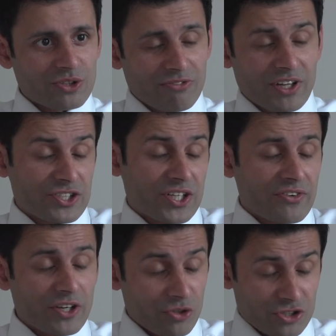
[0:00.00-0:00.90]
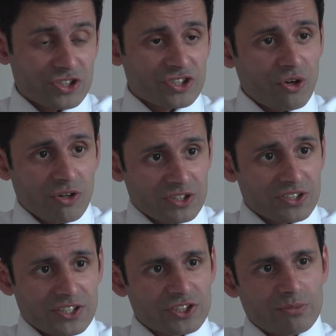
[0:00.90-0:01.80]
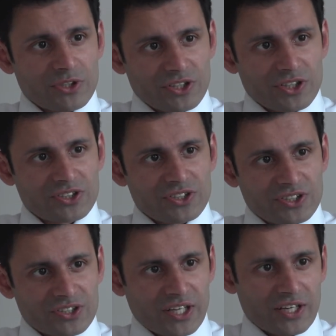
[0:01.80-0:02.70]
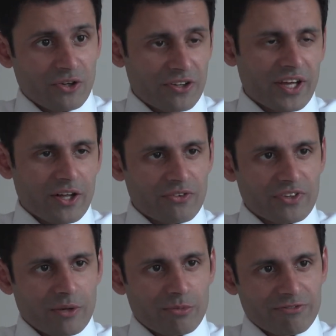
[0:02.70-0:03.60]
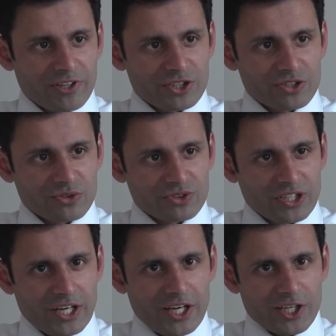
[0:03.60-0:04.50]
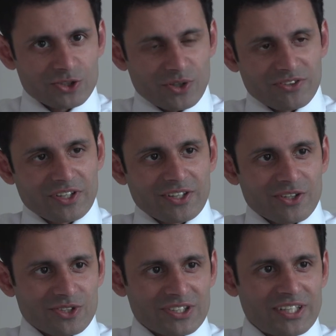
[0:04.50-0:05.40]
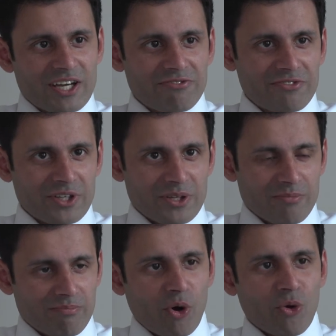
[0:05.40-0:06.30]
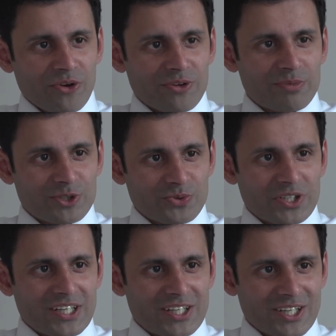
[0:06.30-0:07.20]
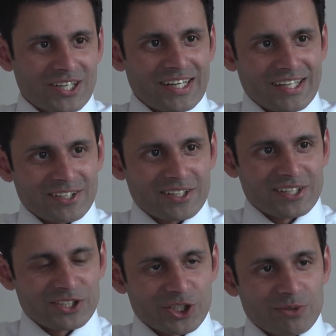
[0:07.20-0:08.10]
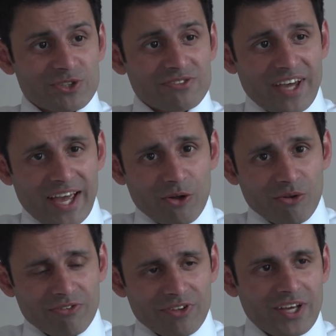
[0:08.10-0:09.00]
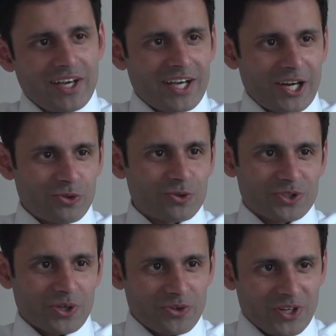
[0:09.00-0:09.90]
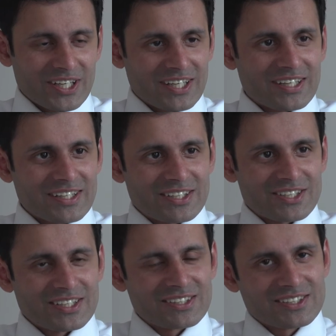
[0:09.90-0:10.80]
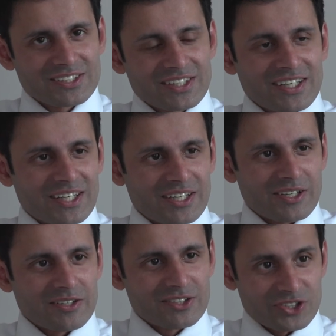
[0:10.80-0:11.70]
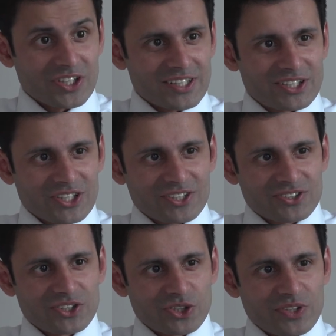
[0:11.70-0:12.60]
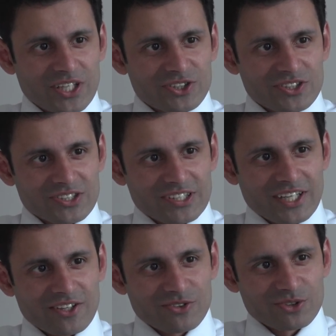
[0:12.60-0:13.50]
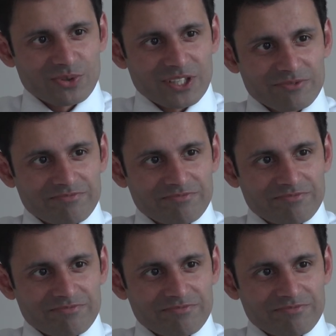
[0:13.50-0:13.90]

of that generation, not just doctors actually, but nurses and other healthcare professionals. So I think there is a definite bond between India and England in terms of health, and also cricket is, is uh, certainly ties the two nations together as well.